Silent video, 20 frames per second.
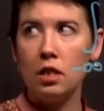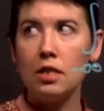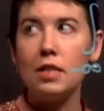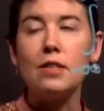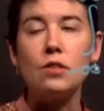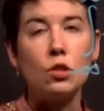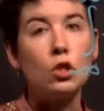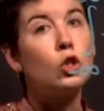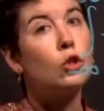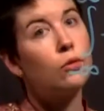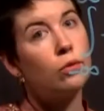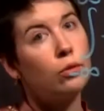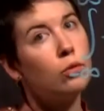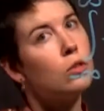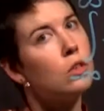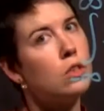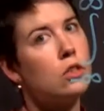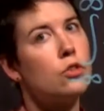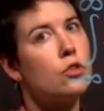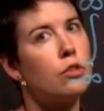is
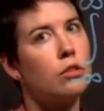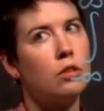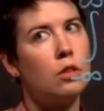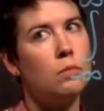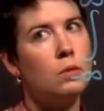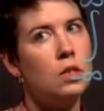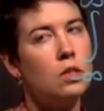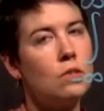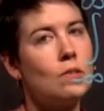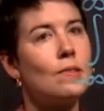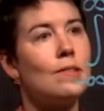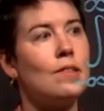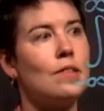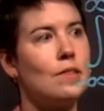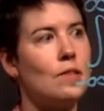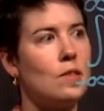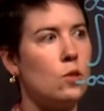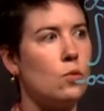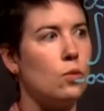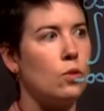included in your limits,
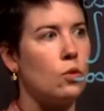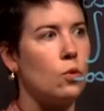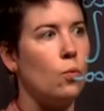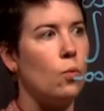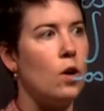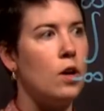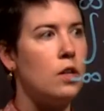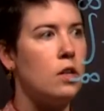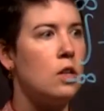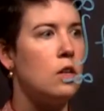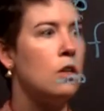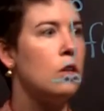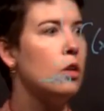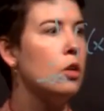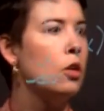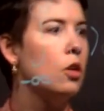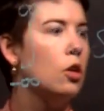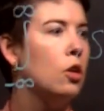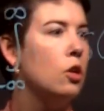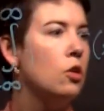it's equal to 1.
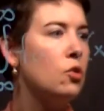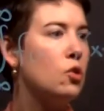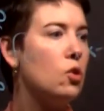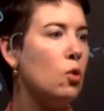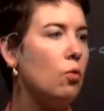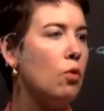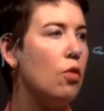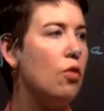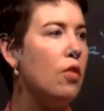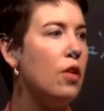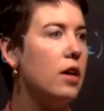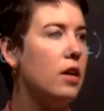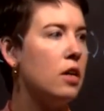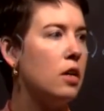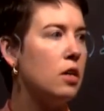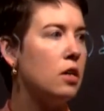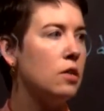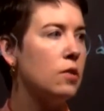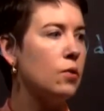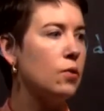So
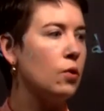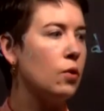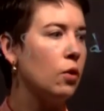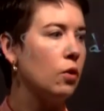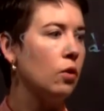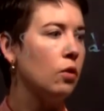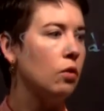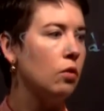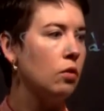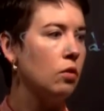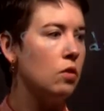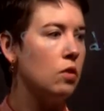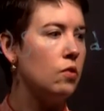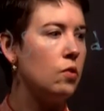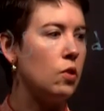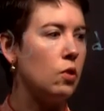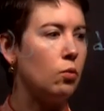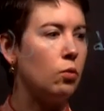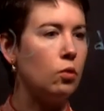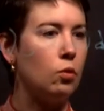this
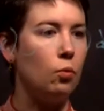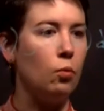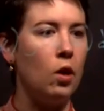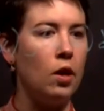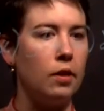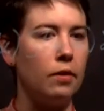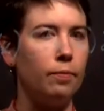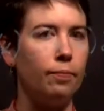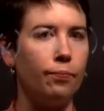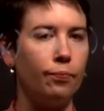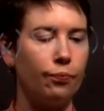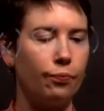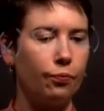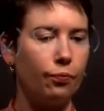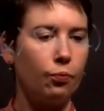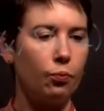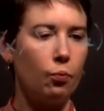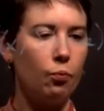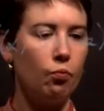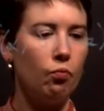is equal to 1.
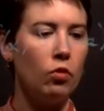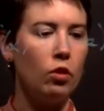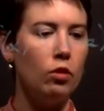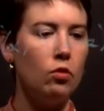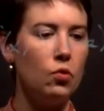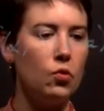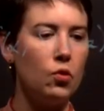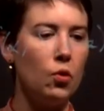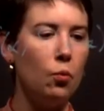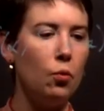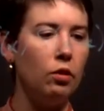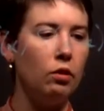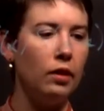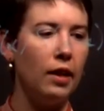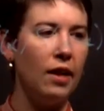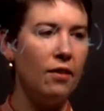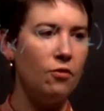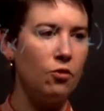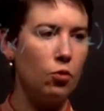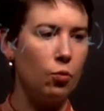So we're
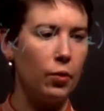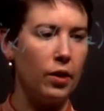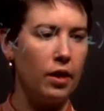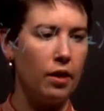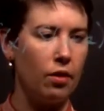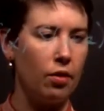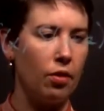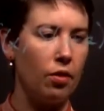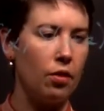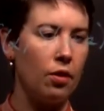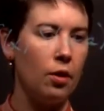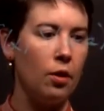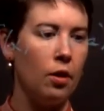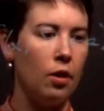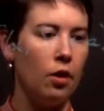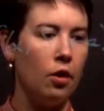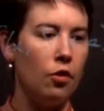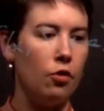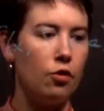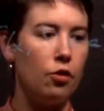left with
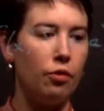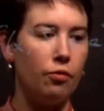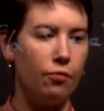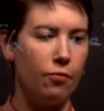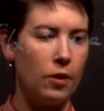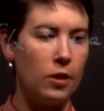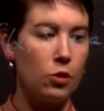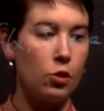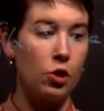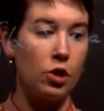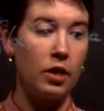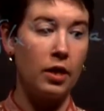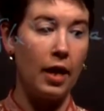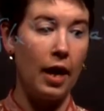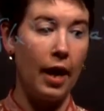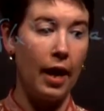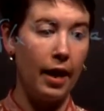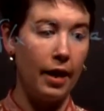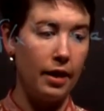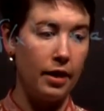your function
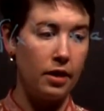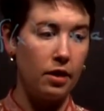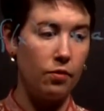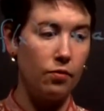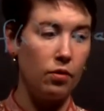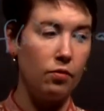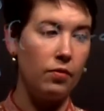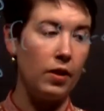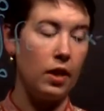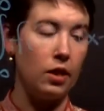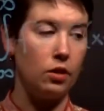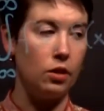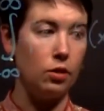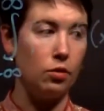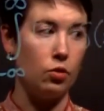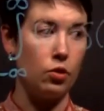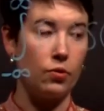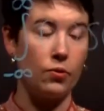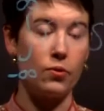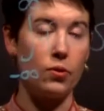at a given
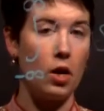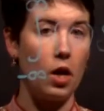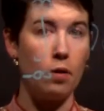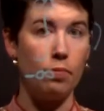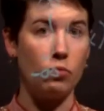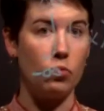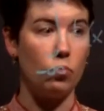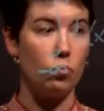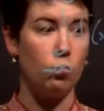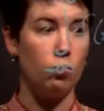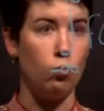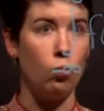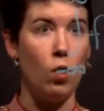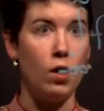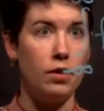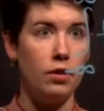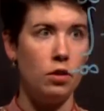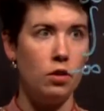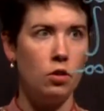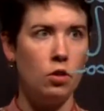value just times
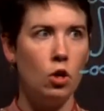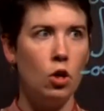1.